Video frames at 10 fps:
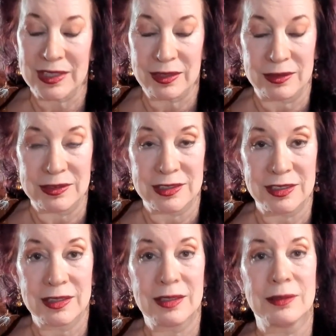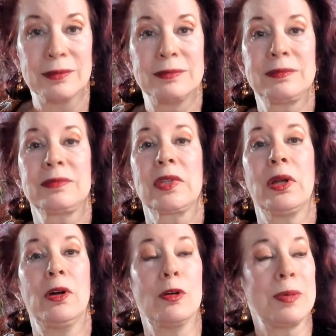Good to know.
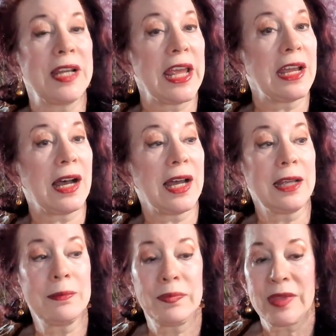OpenAI,